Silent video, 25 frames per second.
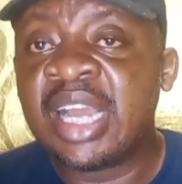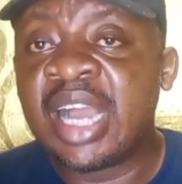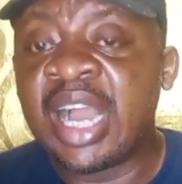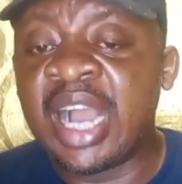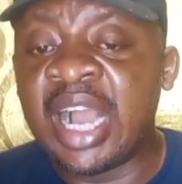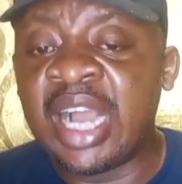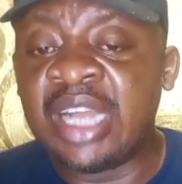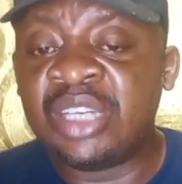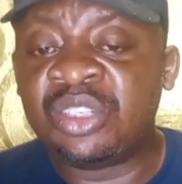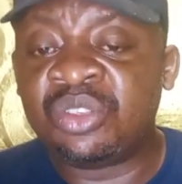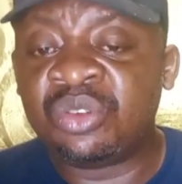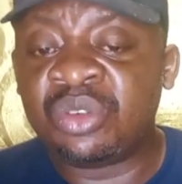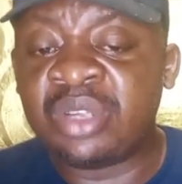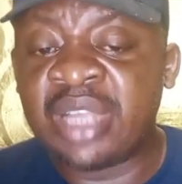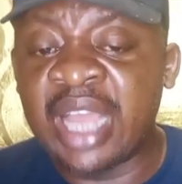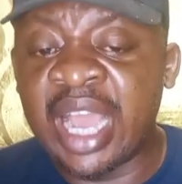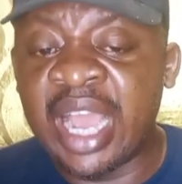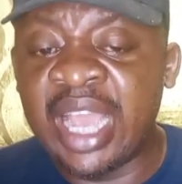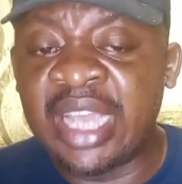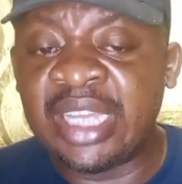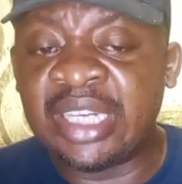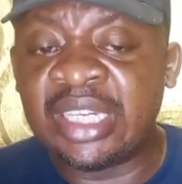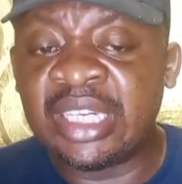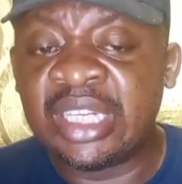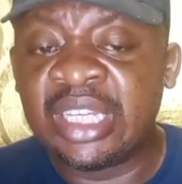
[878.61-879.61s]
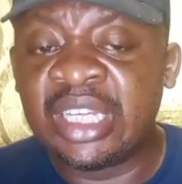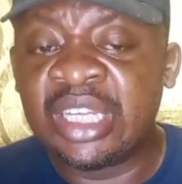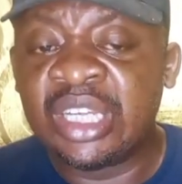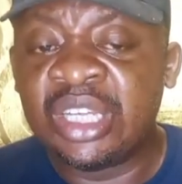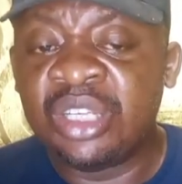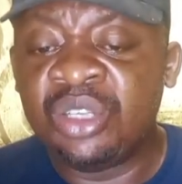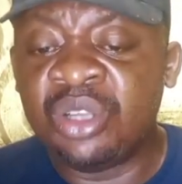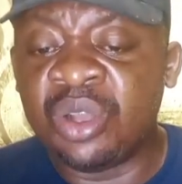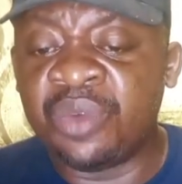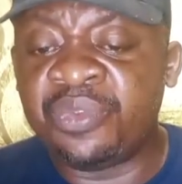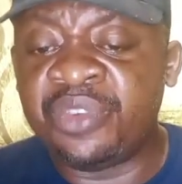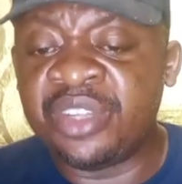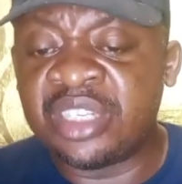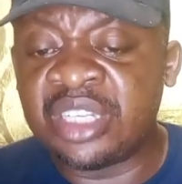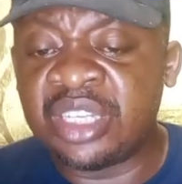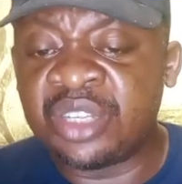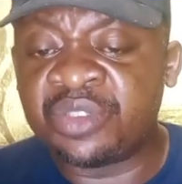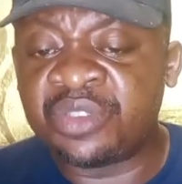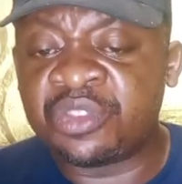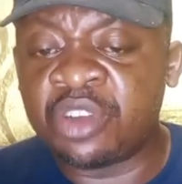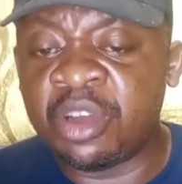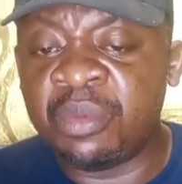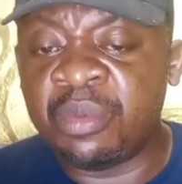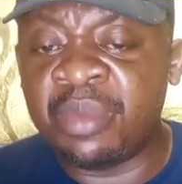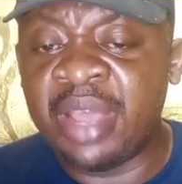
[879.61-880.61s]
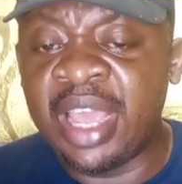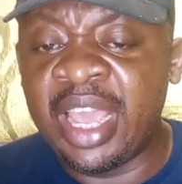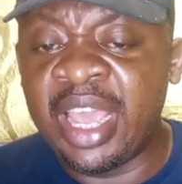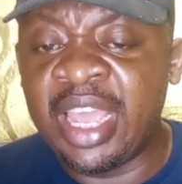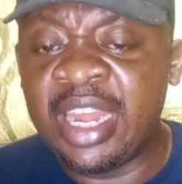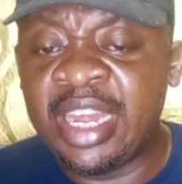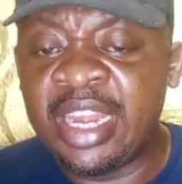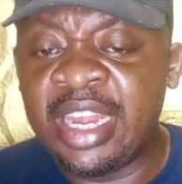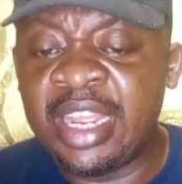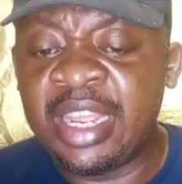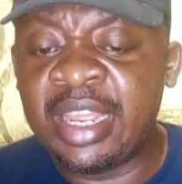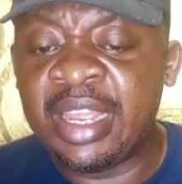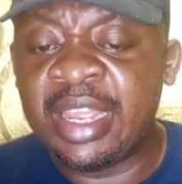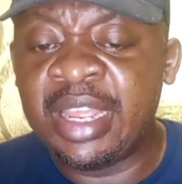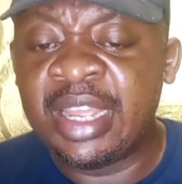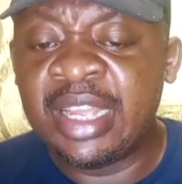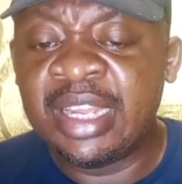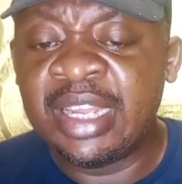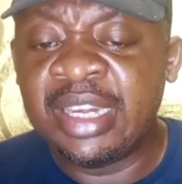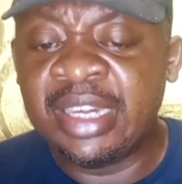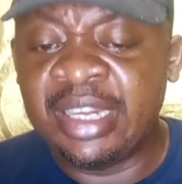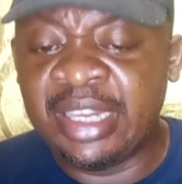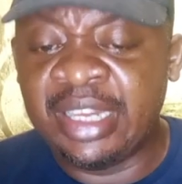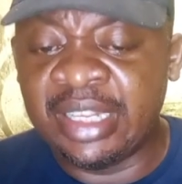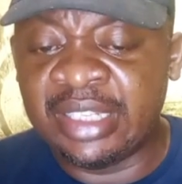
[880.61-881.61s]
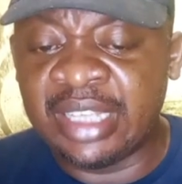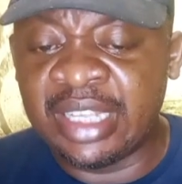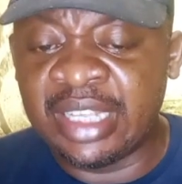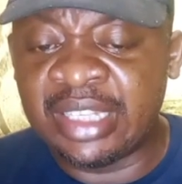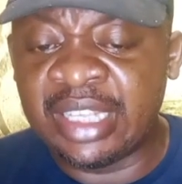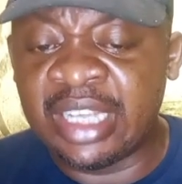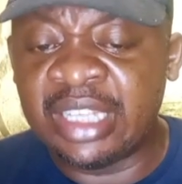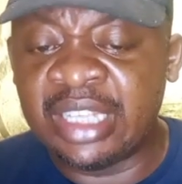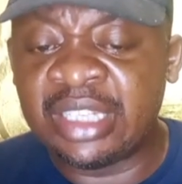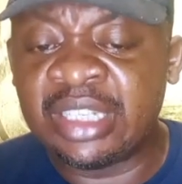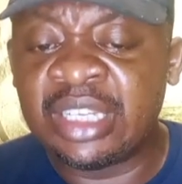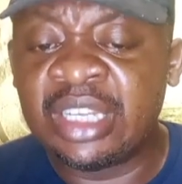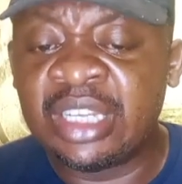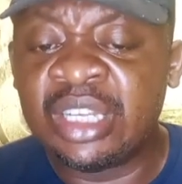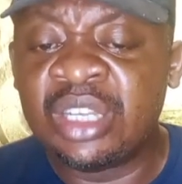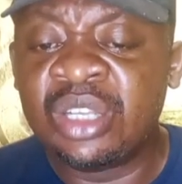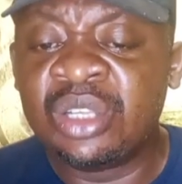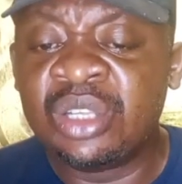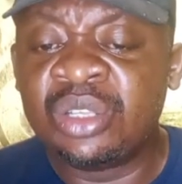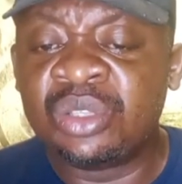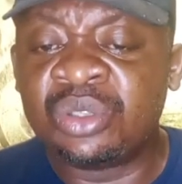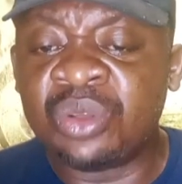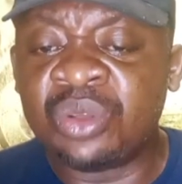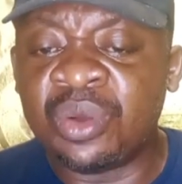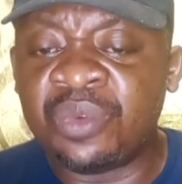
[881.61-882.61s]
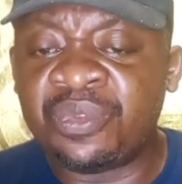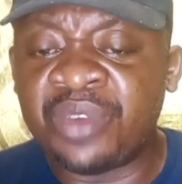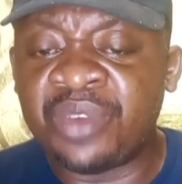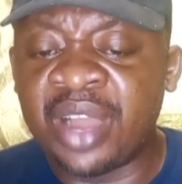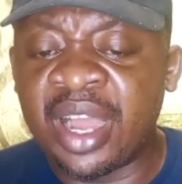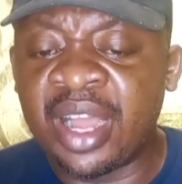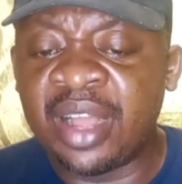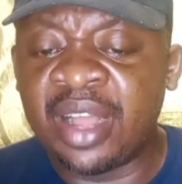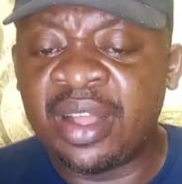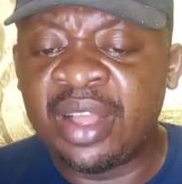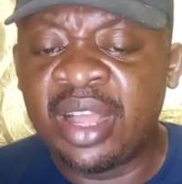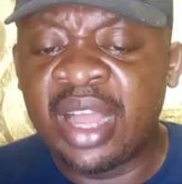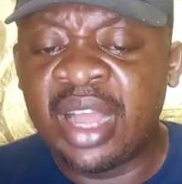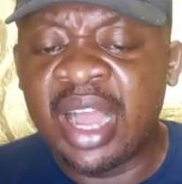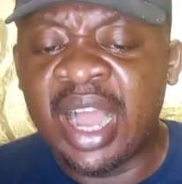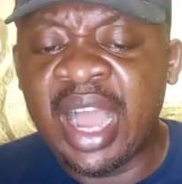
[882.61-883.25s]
and to guide your fishes from any diseases so far.